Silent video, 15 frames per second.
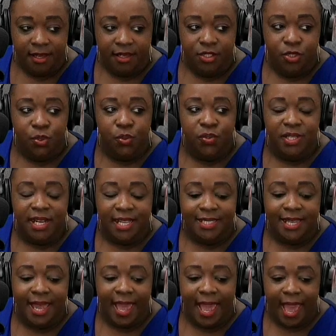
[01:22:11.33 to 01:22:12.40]
to the
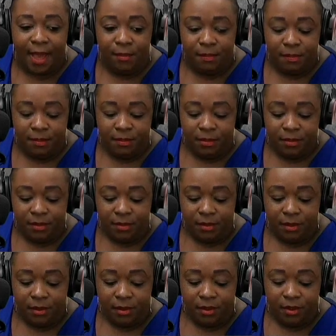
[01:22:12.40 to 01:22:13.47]
letter M,
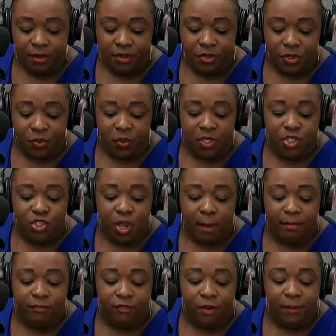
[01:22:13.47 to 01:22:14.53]
you will
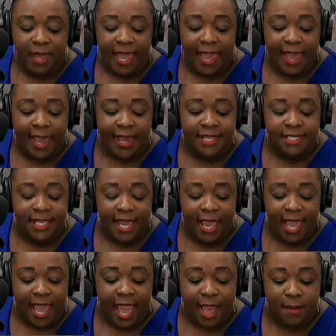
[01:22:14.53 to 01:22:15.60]
shop from 8
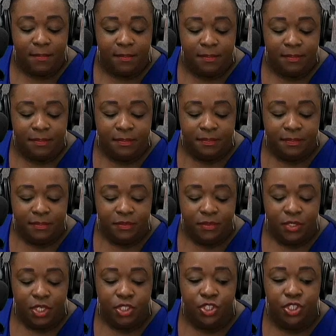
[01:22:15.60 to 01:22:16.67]
a.m.
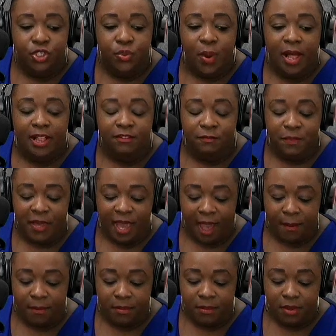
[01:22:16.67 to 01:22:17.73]
to 12
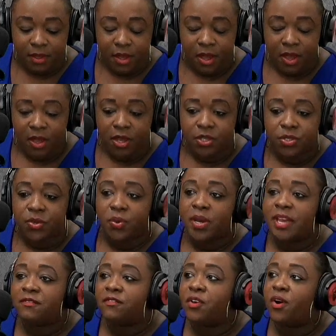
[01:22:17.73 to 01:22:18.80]
p.m. So
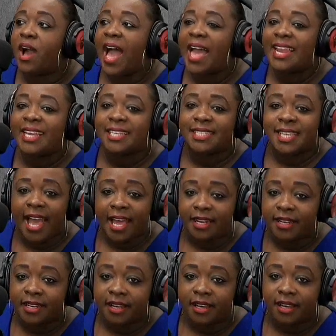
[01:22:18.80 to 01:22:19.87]
if you're
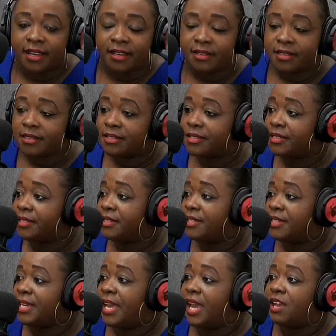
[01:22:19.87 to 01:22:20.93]
Alexander,
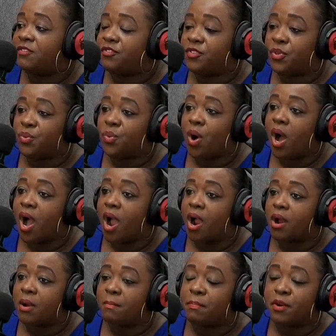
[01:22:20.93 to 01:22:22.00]
if you
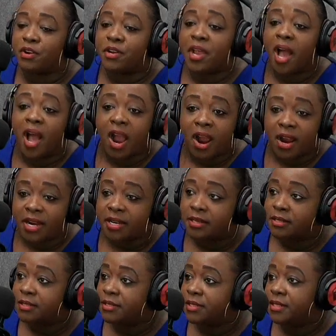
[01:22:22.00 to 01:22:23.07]
are Bernard,
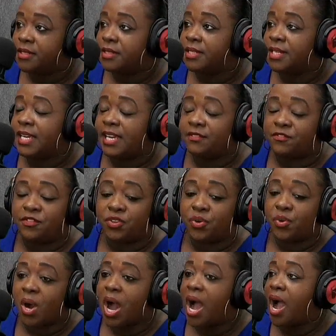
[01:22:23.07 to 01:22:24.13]
if
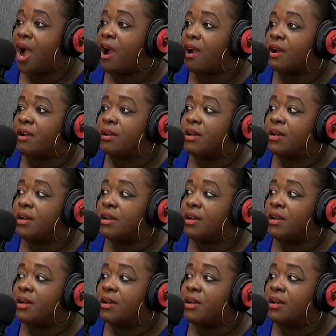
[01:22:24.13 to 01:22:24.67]
you are,